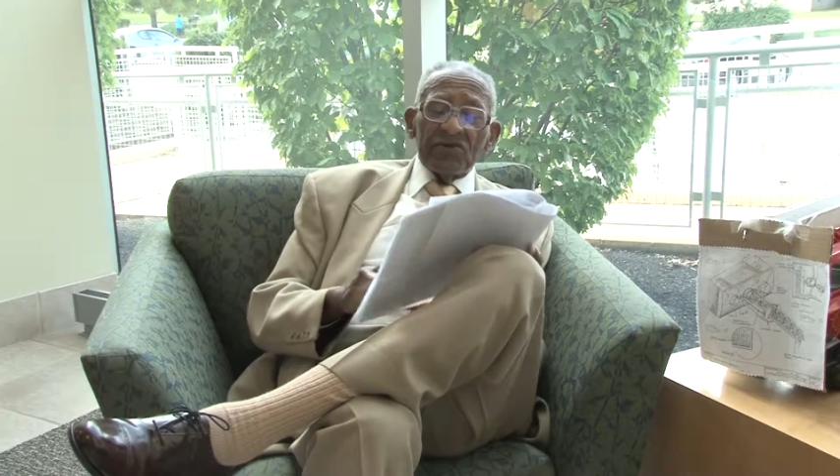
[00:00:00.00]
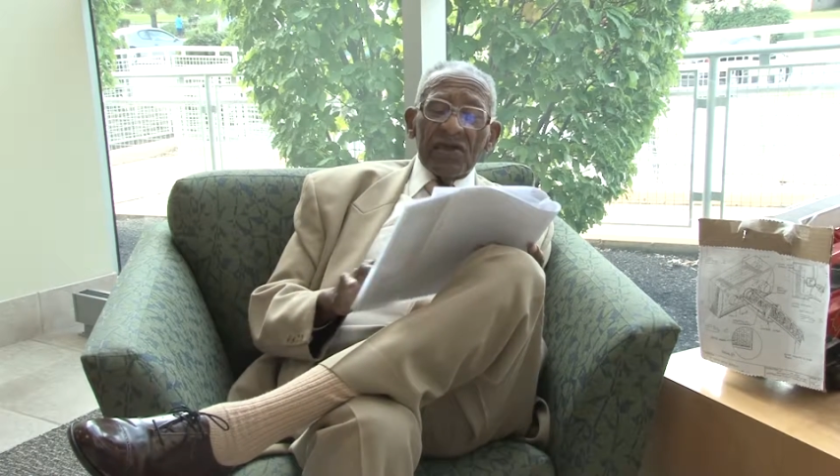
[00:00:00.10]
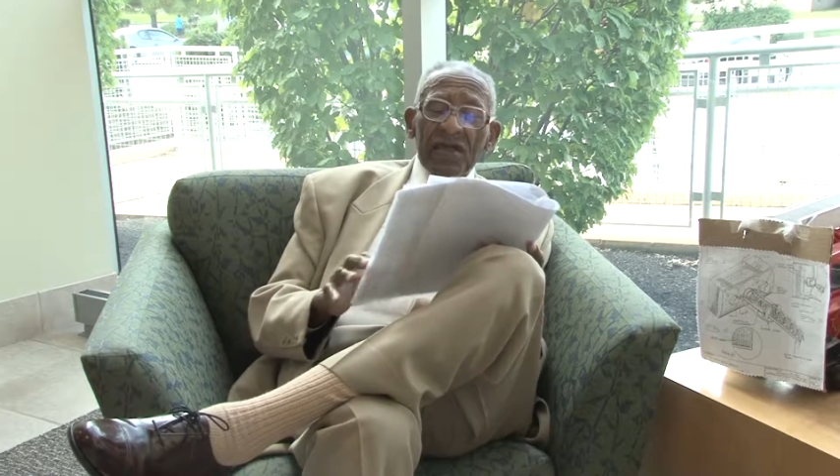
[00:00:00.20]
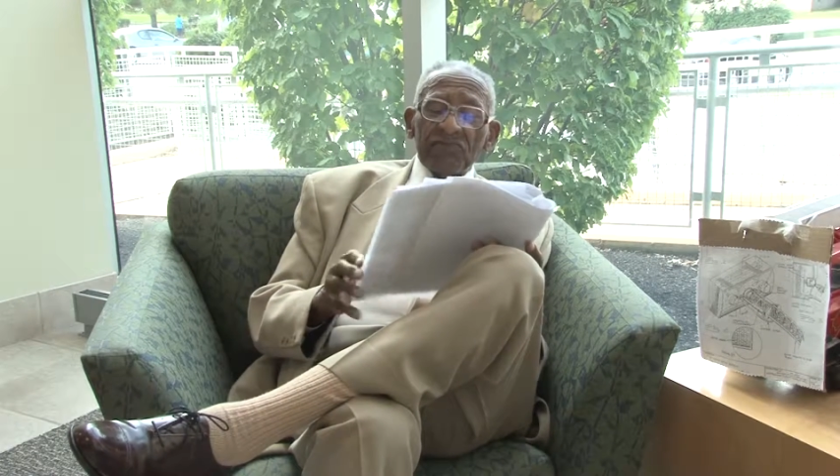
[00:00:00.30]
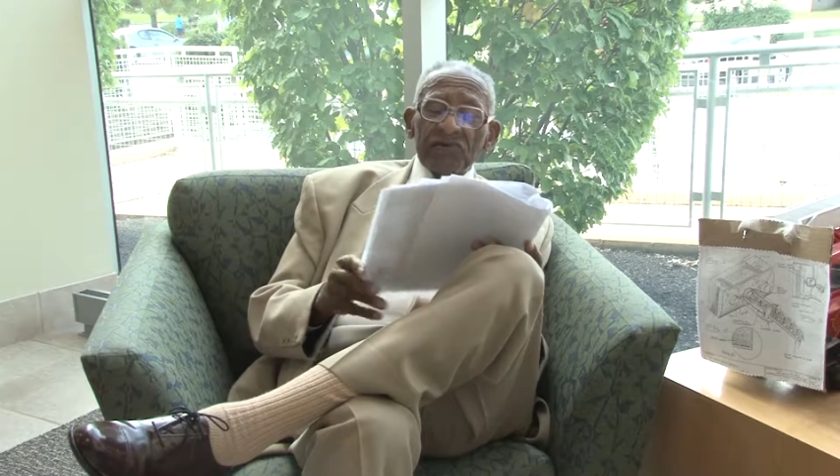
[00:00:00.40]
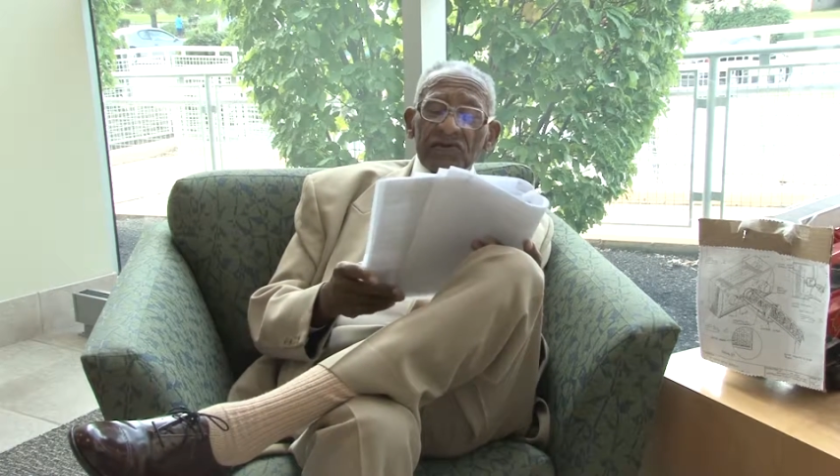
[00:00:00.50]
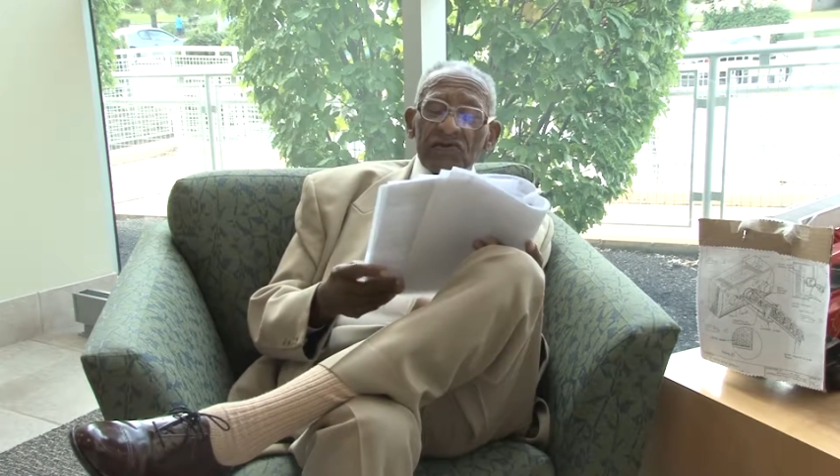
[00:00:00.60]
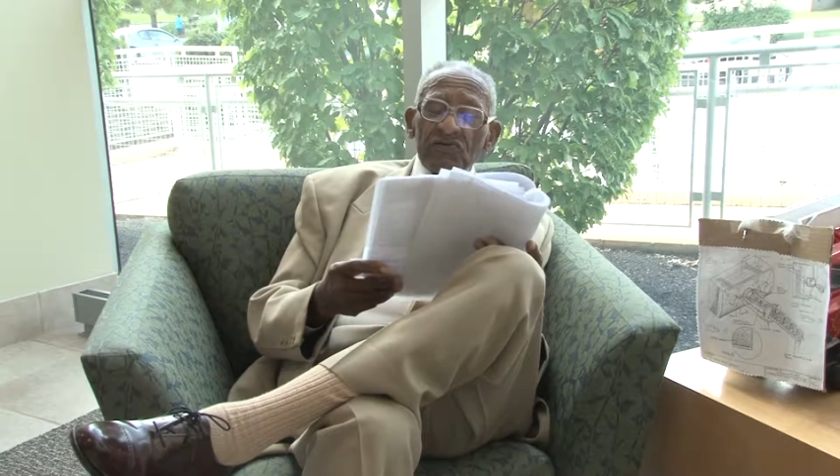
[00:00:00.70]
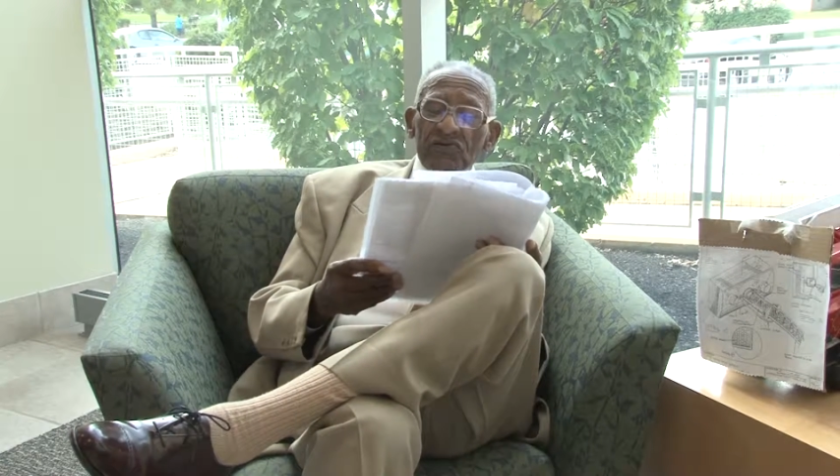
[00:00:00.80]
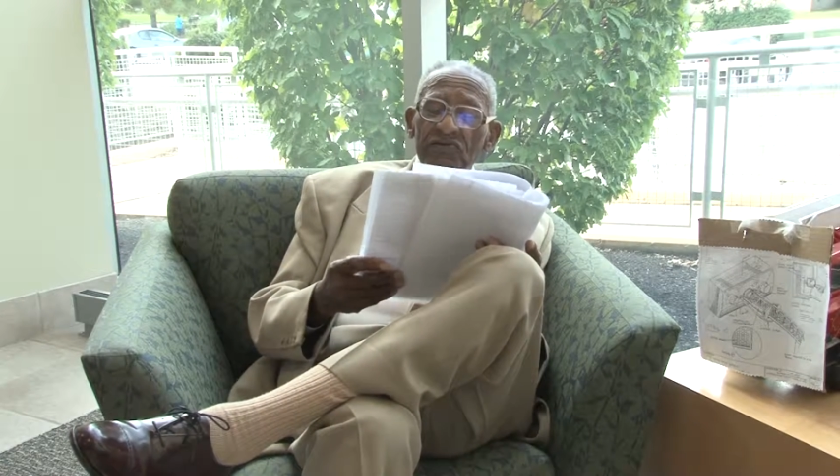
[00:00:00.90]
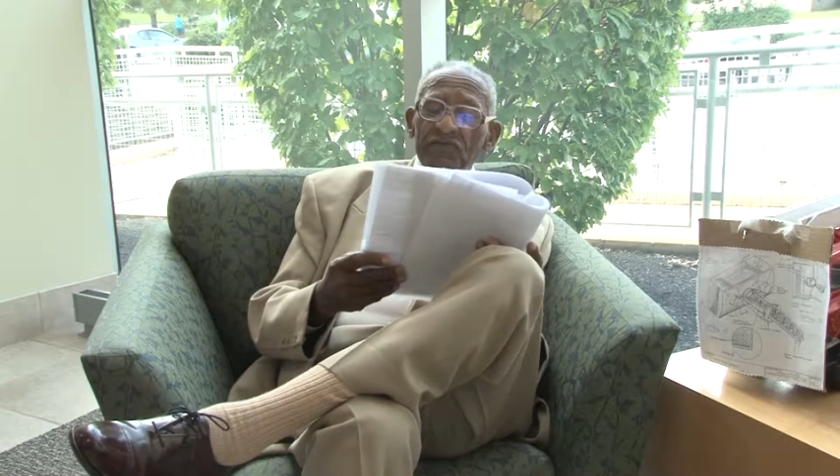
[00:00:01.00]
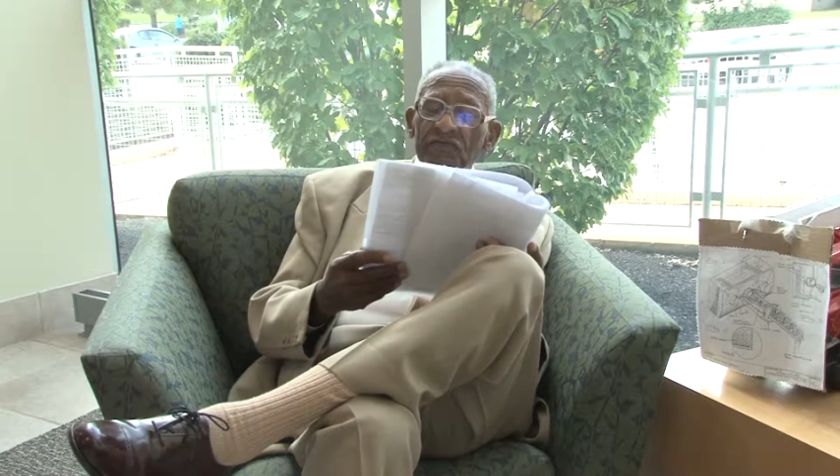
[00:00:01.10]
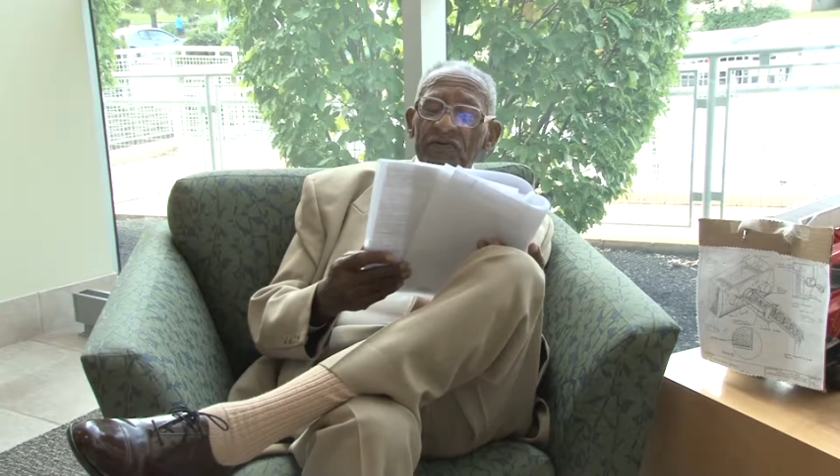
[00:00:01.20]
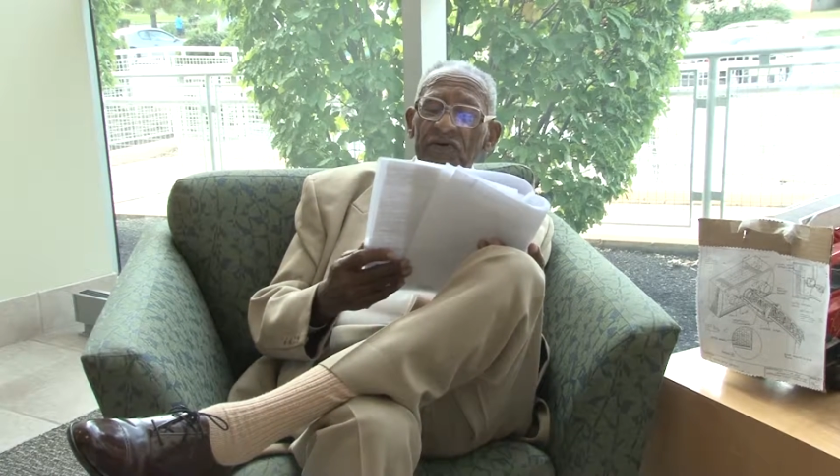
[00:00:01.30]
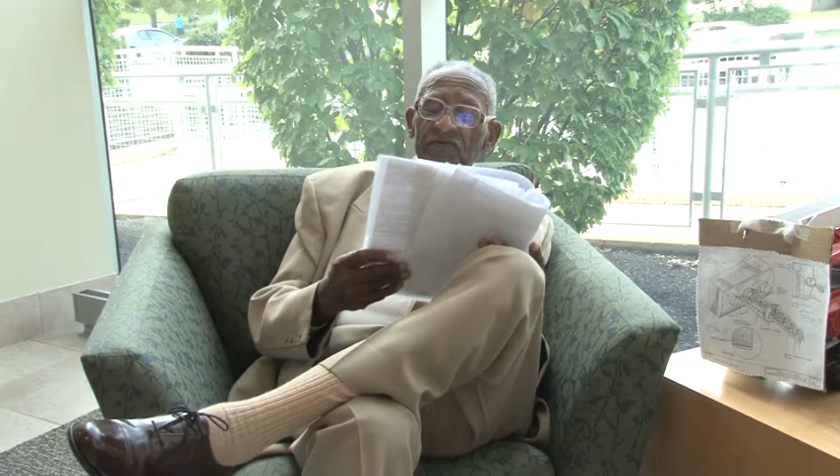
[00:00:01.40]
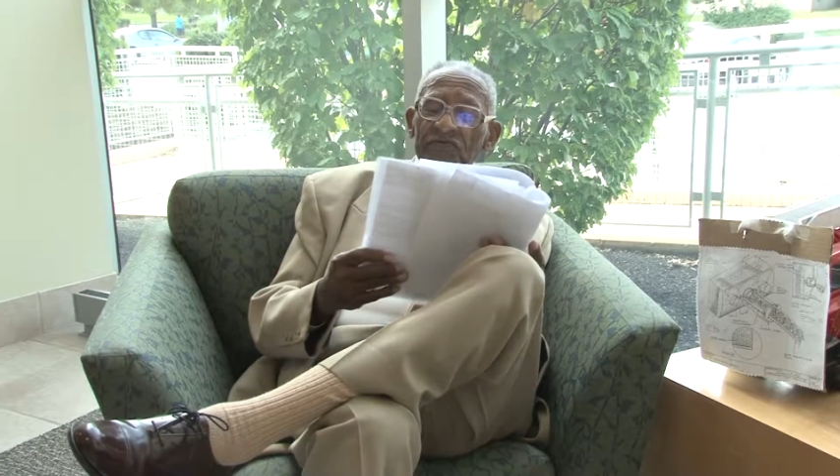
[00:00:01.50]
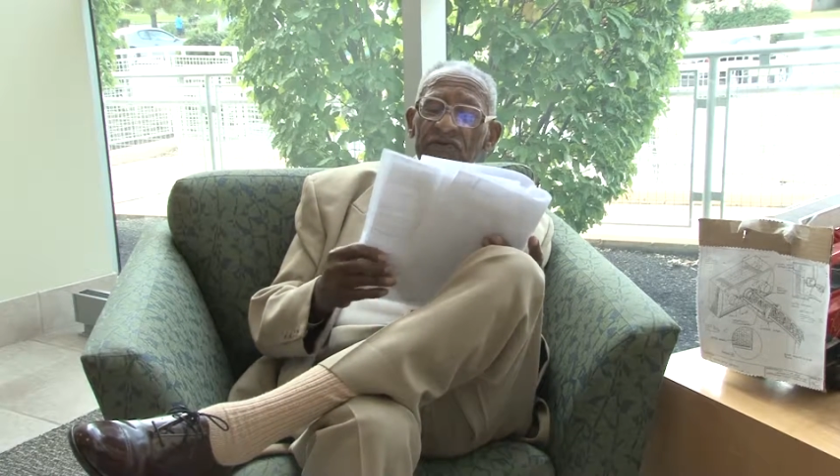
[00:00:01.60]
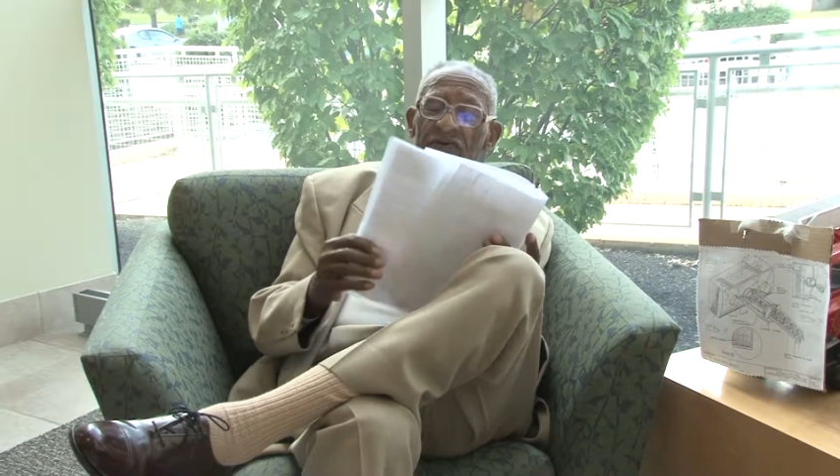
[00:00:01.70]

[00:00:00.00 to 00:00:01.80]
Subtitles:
going to have to do is